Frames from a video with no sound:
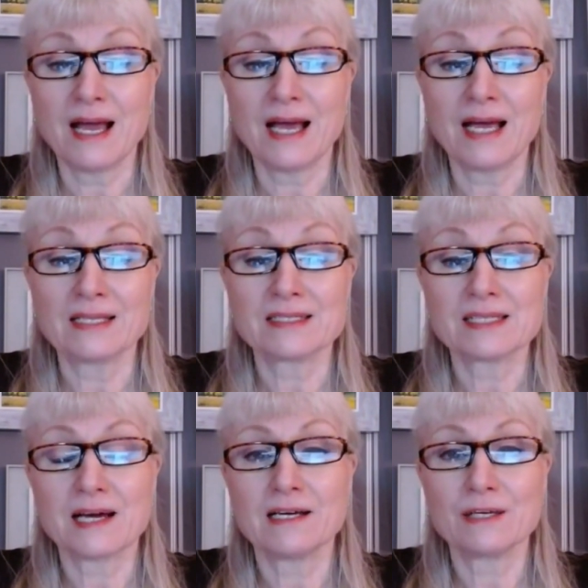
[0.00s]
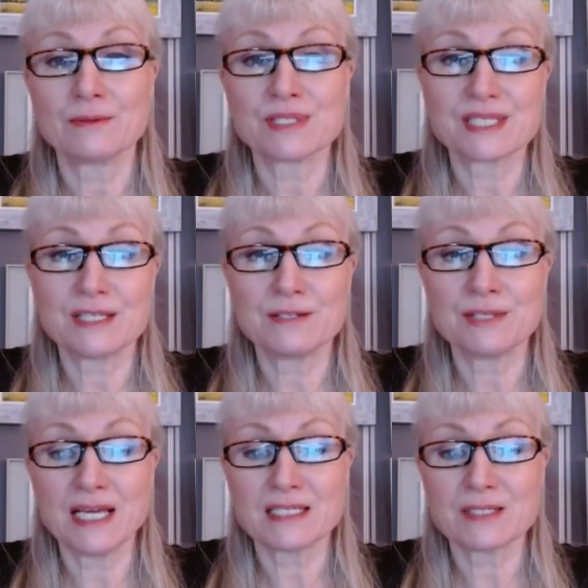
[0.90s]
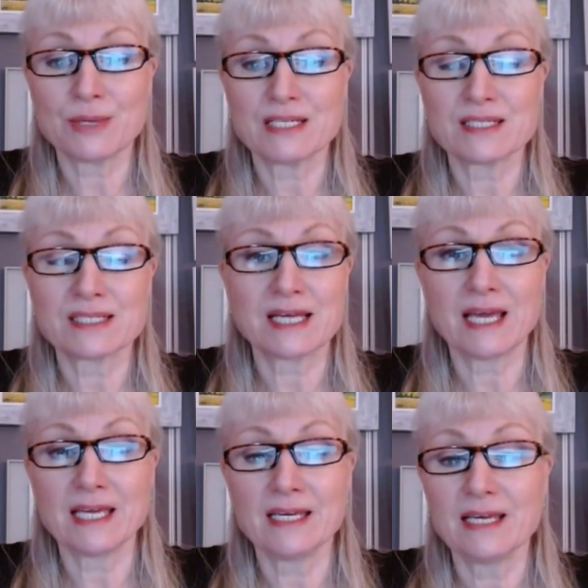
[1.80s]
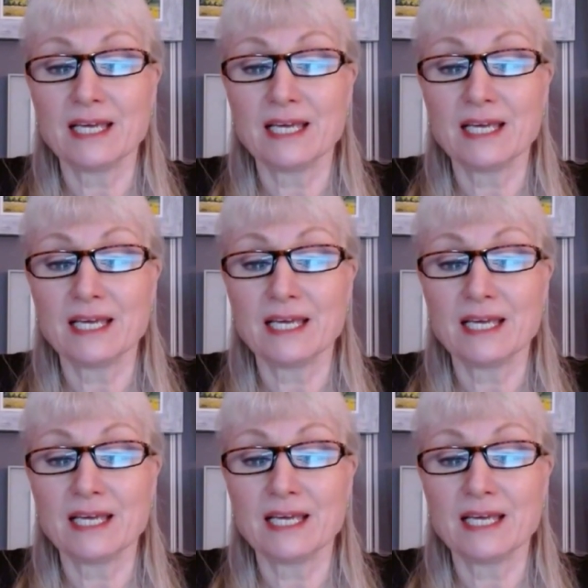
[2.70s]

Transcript: and I will see you next Wednesday